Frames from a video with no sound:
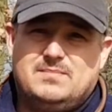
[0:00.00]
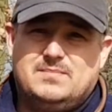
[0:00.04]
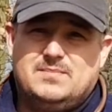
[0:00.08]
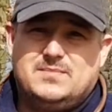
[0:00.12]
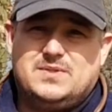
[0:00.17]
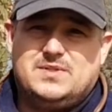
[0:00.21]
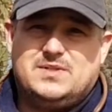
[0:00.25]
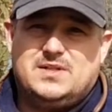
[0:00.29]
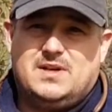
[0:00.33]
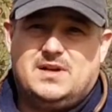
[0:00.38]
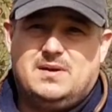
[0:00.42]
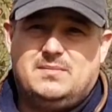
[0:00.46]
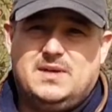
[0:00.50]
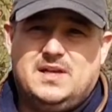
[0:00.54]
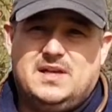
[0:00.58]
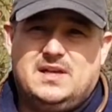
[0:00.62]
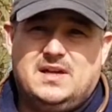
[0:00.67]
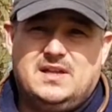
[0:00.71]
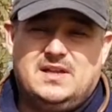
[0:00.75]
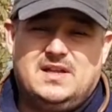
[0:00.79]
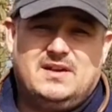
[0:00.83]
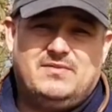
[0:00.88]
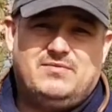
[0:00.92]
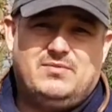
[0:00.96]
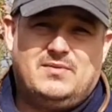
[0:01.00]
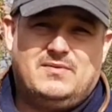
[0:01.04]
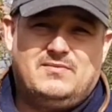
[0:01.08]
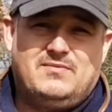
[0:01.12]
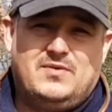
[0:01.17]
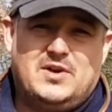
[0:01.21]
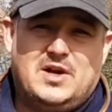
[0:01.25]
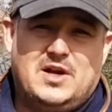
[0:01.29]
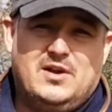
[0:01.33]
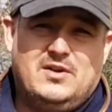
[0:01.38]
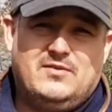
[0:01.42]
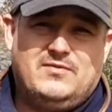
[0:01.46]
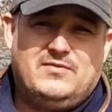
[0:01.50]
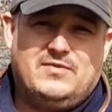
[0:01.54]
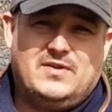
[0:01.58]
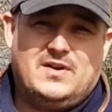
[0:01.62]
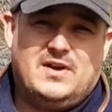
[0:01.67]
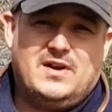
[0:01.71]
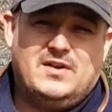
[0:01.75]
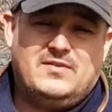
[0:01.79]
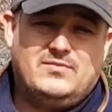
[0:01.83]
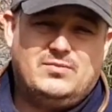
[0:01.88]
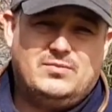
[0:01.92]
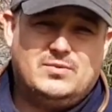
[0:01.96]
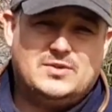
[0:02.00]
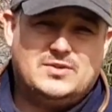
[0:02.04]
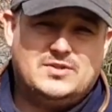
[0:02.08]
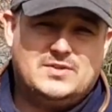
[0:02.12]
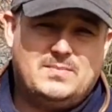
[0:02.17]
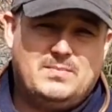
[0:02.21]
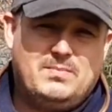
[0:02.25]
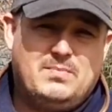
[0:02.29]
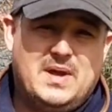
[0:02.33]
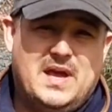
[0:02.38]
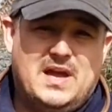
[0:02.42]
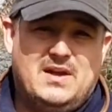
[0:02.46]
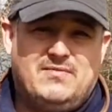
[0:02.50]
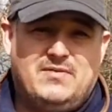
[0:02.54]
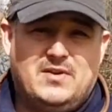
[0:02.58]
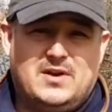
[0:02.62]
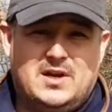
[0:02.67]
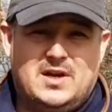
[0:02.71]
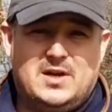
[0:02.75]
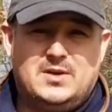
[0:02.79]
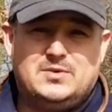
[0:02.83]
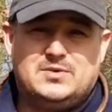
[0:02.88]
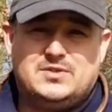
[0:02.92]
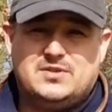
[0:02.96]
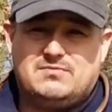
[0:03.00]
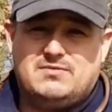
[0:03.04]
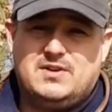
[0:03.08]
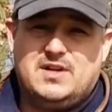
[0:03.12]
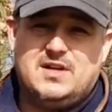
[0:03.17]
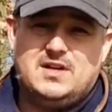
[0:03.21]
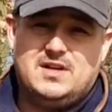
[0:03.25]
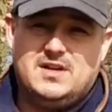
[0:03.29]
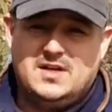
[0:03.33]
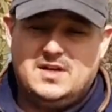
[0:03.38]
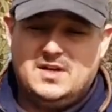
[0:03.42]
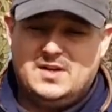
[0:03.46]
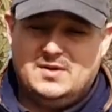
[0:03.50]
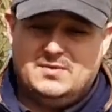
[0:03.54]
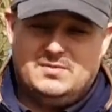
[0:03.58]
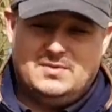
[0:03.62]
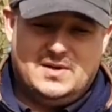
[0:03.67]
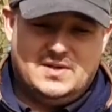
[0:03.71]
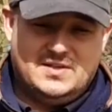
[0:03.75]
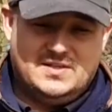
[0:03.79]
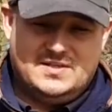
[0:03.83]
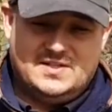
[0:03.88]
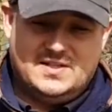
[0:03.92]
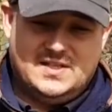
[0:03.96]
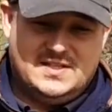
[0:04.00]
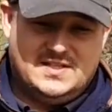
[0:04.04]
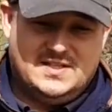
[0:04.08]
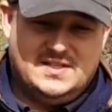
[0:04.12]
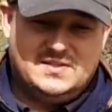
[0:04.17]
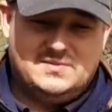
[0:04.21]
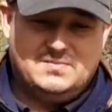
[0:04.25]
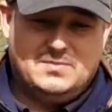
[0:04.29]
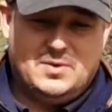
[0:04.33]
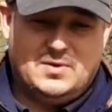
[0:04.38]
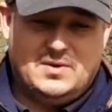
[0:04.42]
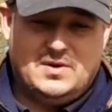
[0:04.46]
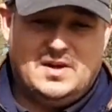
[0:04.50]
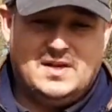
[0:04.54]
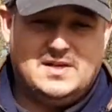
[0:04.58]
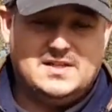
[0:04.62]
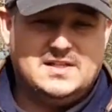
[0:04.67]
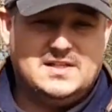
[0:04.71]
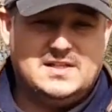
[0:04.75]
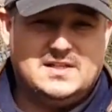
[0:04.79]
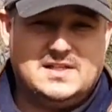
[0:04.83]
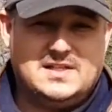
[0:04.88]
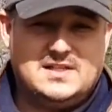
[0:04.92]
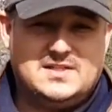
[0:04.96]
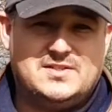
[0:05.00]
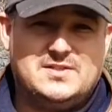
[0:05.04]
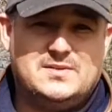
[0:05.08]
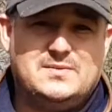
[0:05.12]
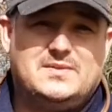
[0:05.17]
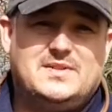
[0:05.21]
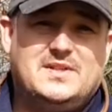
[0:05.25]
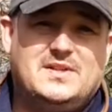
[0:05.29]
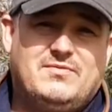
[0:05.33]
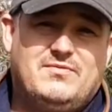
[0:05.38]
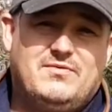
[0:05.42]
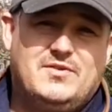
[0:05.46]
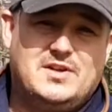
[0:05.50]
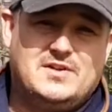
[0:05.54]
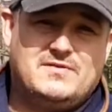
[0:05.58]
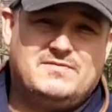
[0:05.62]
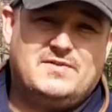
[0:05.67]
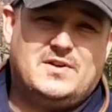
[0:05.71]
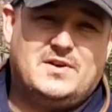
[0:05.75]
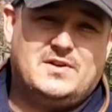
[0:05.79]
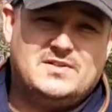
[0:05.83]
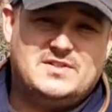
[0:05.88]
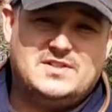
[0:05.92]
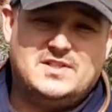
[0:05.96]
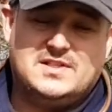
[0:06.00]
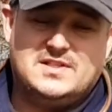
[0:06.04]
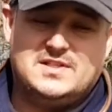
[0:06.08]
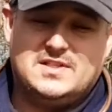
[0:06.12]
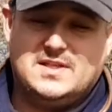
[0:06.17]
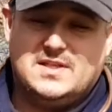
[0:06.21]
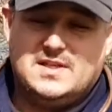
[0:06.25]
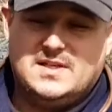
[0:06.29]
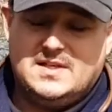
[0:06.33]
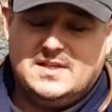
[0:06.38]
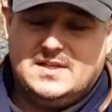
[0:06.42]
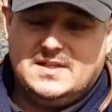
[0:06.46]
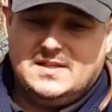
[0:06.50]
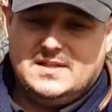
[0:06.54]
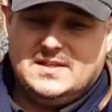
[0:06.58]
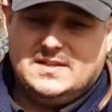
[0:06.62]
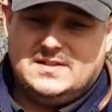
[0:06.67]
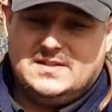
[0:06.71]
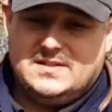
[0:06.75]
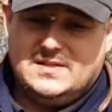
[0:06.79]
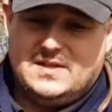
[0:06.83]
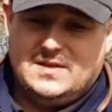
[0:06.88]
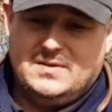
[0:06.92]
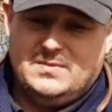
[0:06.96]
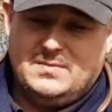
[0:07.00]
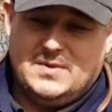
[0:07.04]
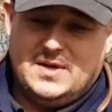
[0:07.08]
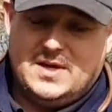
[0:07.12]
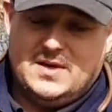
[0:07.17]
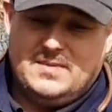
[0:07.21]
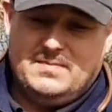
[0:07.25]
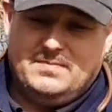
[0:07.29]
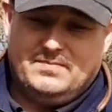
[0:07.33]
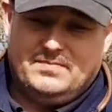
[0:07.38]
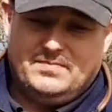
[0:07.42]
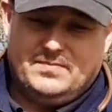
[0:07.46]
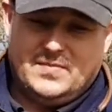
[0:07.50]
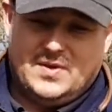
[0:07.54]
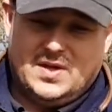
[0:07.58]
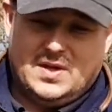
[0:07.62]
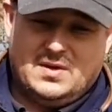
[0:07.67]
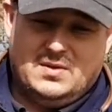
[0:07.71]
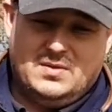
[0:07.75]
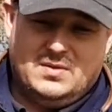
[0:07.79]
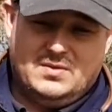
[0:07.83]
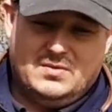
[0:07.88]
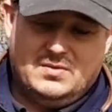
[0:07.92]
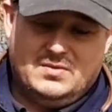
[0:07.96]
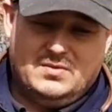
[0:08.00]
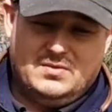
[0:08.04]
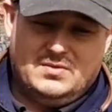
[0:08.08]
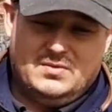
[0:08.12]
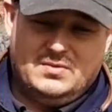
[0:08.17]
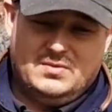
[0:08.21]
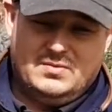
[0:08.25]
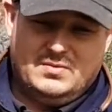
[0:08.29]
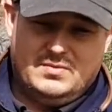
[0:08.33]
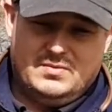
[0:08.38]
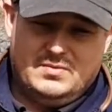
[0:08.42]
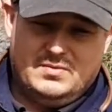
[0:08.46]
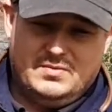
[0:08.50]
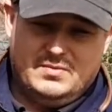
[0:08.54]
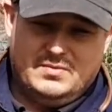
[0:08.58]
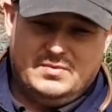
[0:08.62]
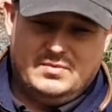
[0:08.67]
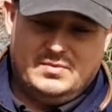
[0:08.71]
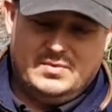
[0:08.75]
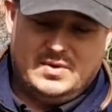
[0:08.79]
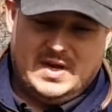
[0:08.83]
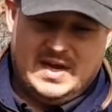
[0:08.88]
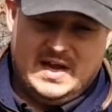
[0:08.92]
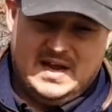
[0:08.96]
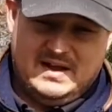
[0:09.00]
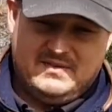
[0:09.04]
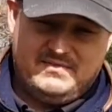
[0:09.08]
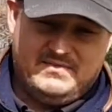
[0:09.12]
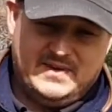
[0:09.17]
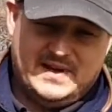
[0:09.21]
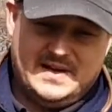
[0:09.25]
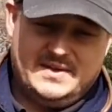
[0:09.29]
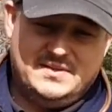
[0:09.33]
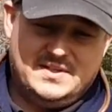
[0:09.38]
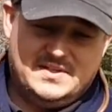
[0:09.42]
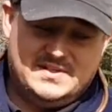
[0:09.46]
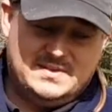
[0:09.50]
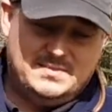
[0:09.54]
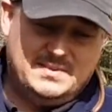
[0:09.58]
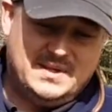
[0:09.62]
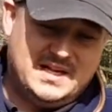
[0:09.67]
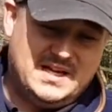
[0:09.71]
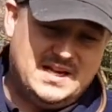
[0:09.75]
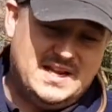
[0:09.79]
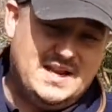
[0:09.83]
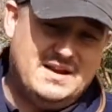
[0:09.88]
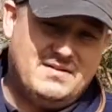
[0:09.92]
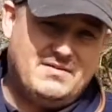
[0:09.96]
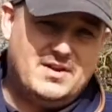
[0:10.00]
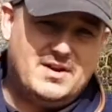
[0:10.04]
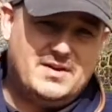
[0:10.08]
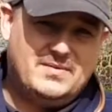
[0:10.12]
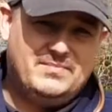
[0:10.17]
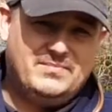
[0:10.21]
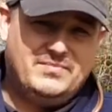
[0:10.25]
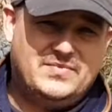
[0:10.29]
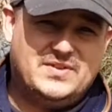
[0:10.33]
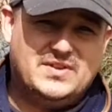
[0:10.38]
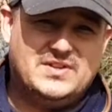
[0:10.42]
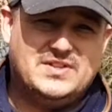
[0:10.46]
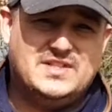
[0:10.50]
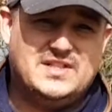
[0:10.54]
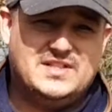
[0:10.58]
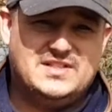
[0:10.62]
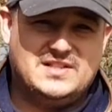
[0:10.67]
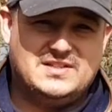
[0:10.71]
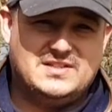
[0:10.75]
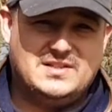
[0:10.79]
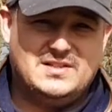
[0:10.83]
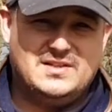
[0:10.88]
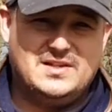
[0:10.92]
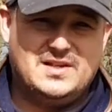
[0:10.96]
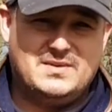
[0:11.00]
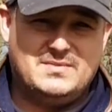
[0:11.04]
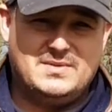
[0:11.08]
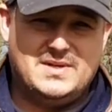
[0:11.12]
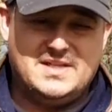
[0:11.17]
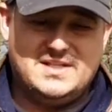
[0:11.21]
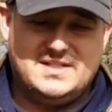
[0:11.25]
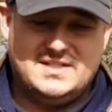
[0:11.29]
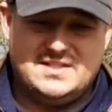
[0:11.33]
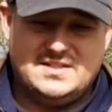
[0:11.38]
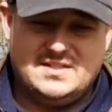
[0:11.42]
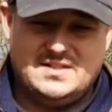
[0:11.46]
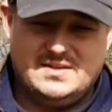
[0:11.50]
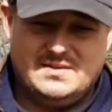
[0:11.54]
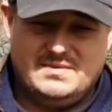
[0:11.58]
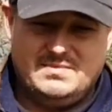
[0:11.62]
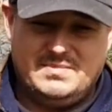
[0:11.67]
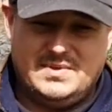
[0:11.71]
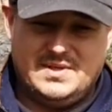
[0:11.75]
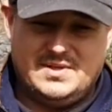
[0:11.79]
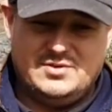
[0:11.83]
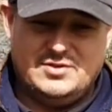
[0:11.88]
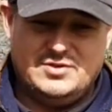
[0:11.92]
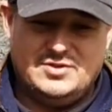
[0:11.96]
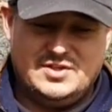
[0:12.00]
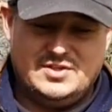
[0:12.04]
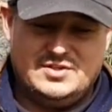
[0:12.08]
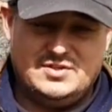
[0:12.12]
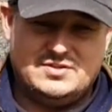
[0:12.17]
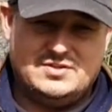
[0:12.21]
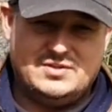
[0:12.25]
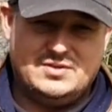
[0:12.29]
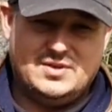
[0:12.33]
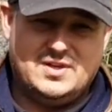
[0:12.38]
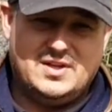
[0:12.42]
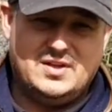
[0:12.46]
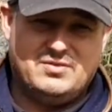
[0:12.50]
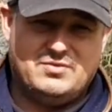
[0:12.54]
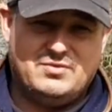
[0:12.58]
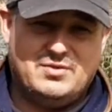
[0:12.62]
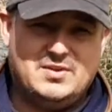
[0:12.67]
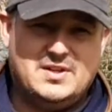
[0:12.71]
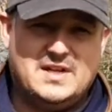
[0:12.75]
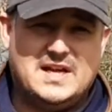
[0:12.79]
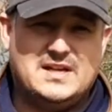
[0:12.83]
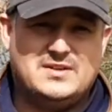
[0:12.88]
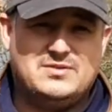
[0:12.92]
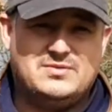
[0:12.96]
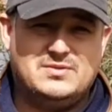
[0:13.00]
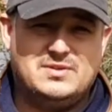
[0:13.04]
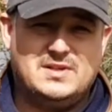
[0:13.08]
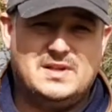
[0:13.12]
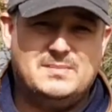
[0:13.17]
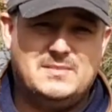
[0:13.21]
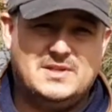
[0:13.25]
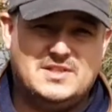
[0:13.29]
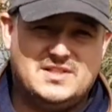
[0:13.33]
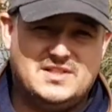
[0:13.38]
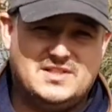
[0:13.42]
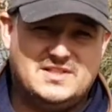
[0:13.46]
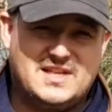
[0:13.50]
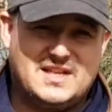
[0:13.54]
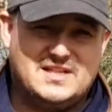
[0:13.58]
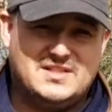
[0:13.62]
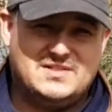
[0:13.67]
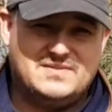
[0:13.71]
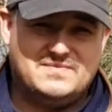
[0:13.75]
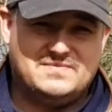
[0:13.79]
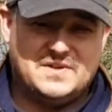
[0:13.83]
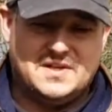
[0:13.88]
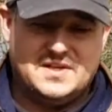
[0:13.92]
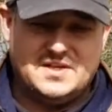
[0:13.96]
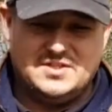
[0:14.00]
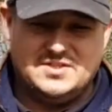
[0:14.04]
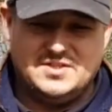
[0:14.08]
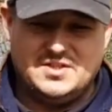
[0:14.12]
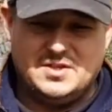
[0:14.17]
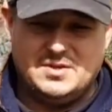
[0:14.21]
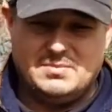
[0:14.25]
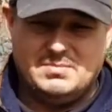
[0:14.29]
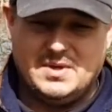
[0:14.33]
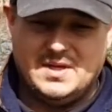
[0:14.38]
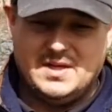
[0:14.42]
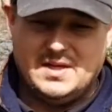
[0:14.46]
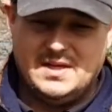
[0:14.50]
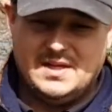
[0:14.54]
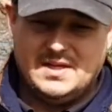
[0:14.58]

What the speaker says: So I mean, like the F155 was better for closer in, whereas this is more ideally suited for your foxes. So I have found this to be clearer than digital units, because you're just looking through the actual image intensifier tube.